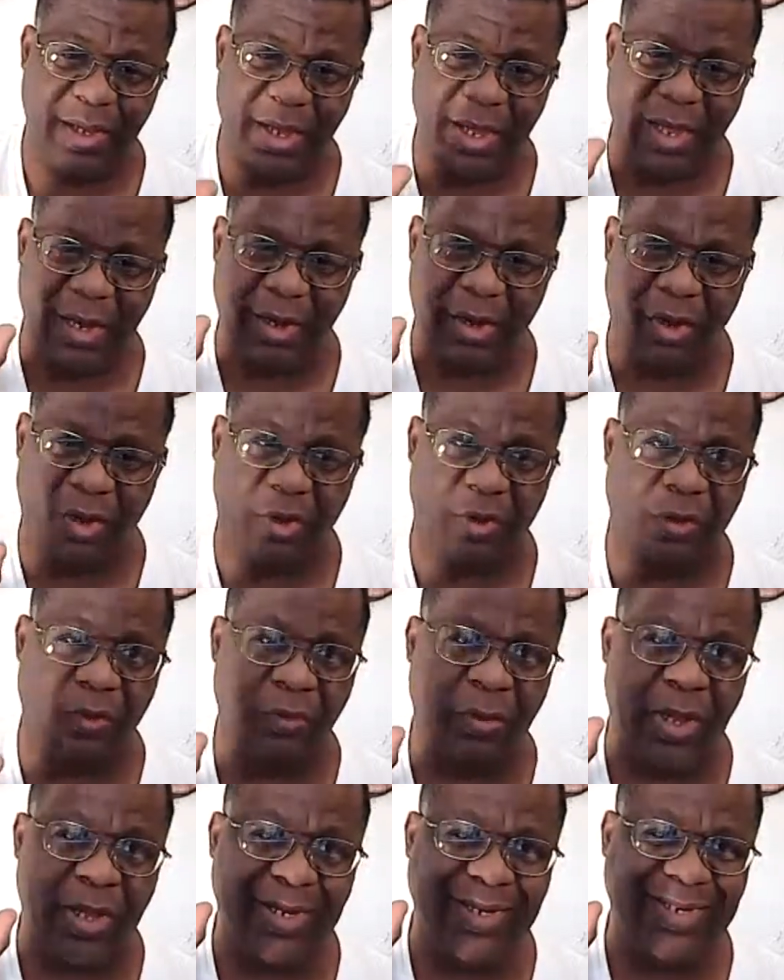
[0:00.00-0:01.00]
At
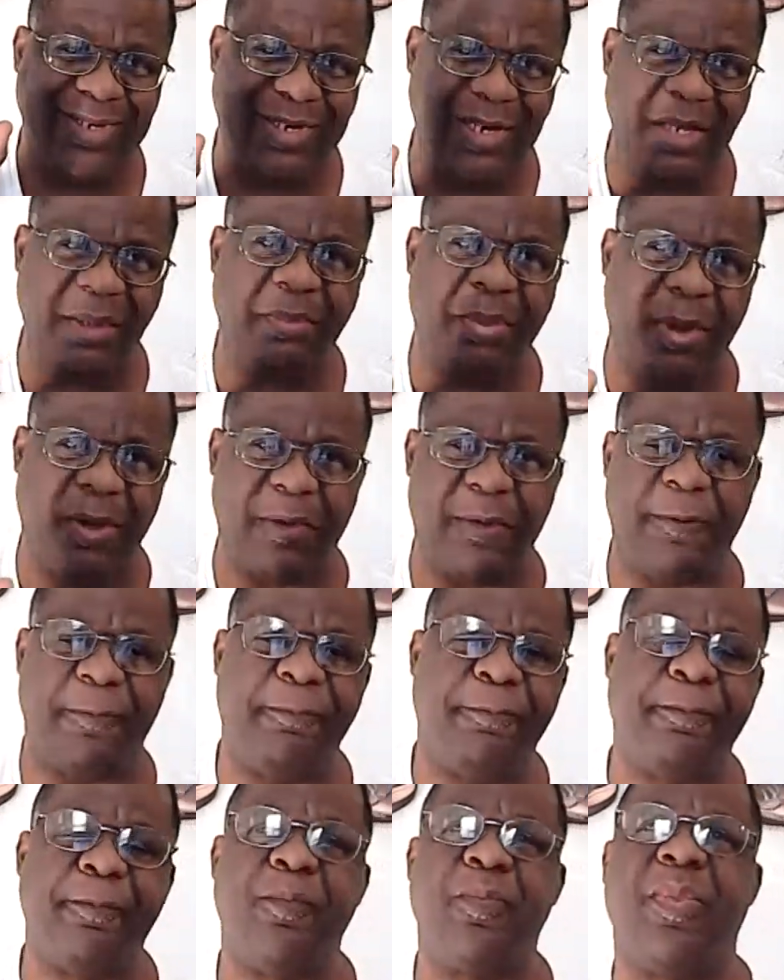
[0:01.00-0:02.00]
Home Depot.
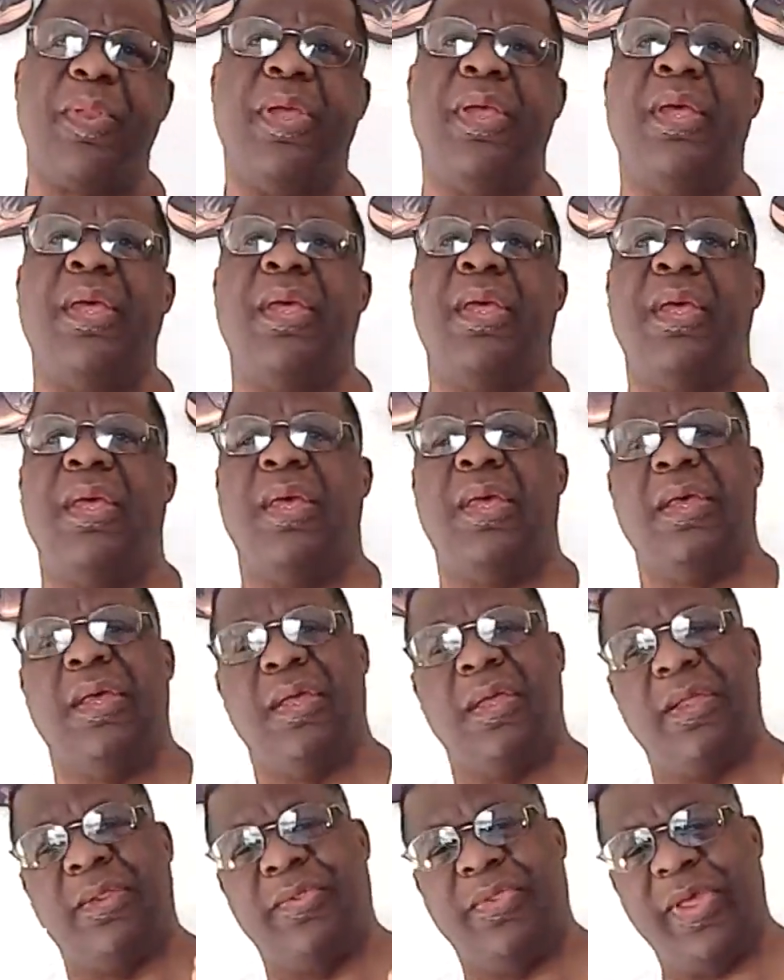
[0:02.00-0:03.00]

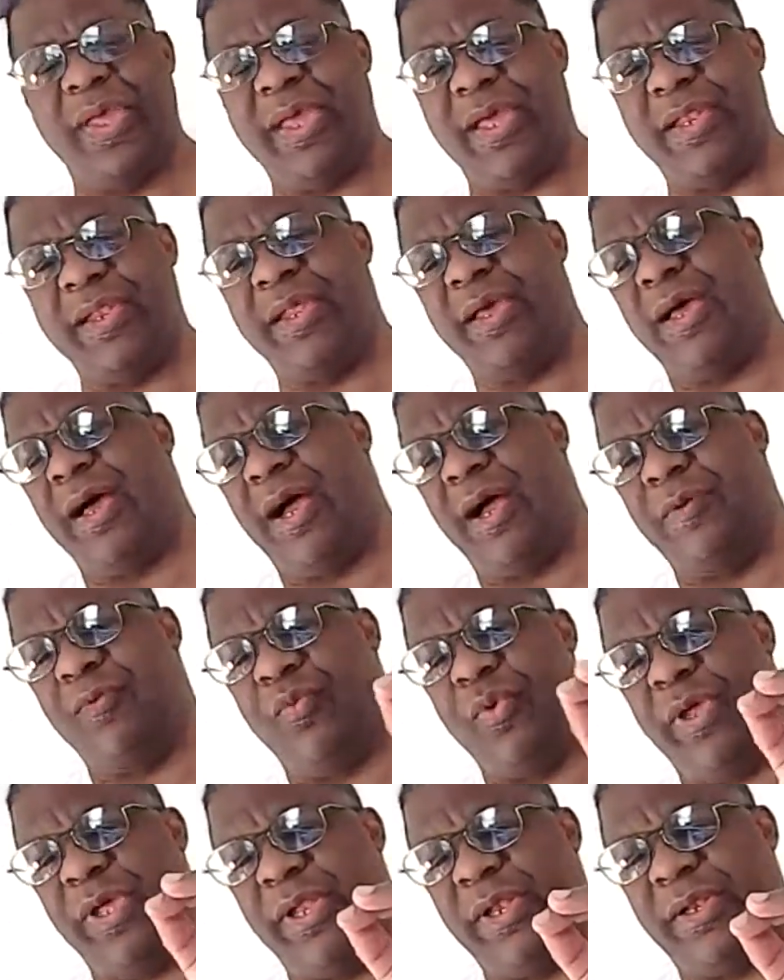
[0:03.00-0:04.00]
Then I
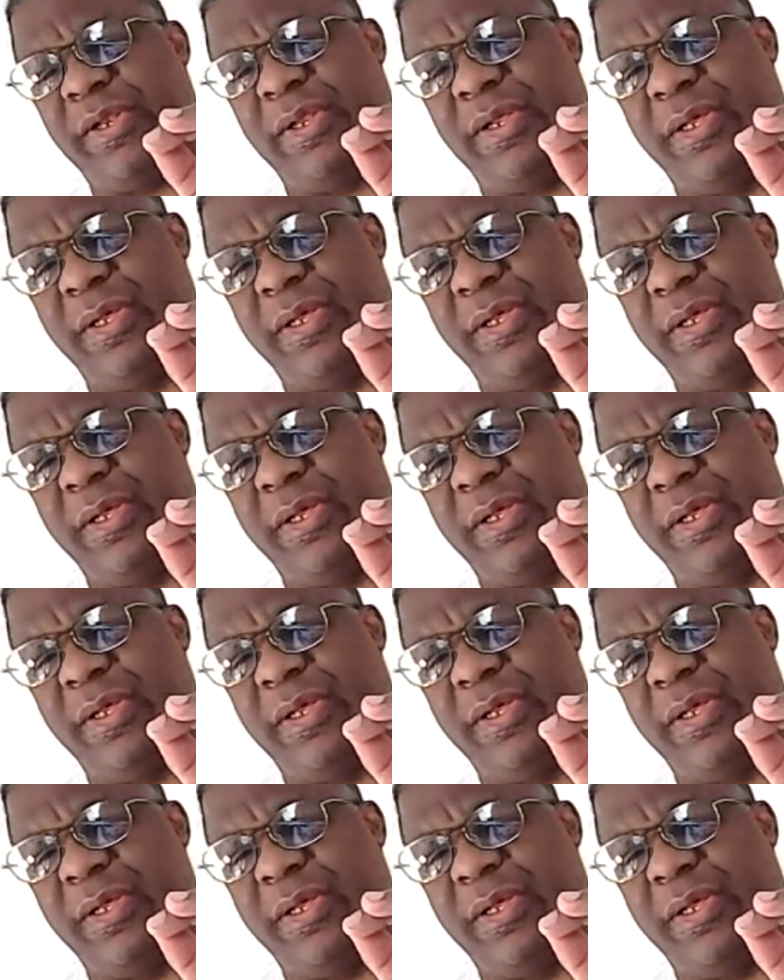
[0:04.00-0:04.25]
went